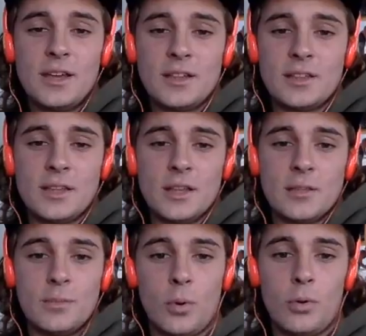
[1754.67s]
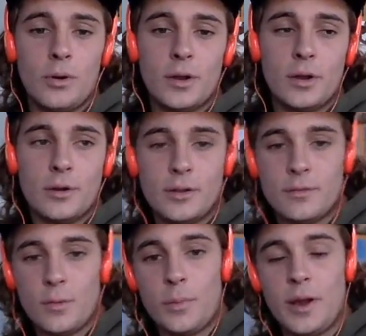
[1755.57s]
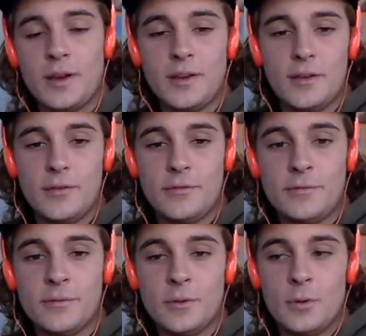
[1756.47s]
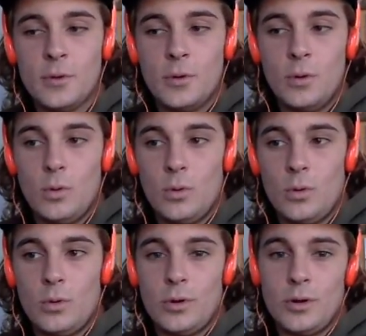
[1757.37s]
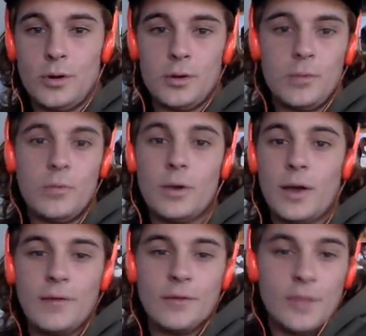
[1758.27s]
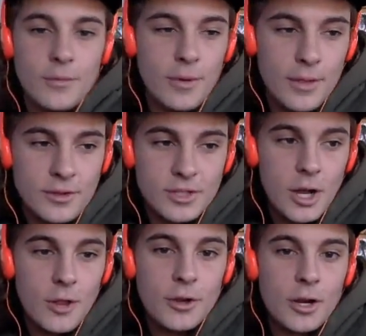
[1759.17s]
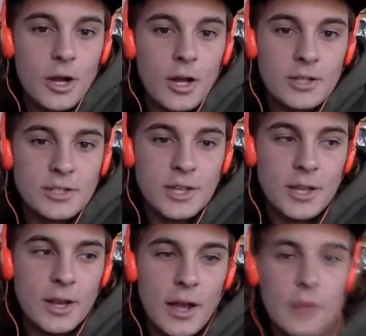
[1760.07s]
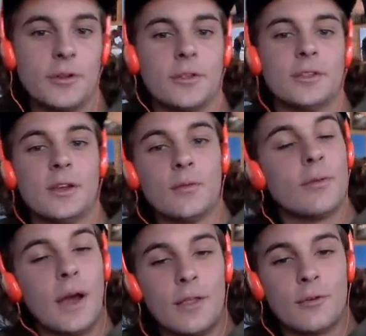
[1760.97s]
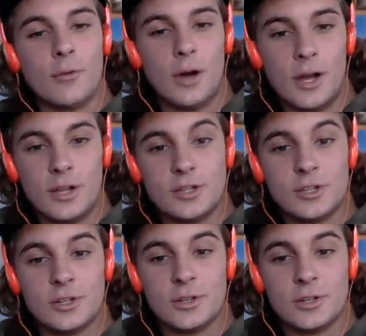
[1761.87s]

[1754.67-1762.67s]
it's boring or it's repetitive or whatever. There's other content out there that they'd rather watch.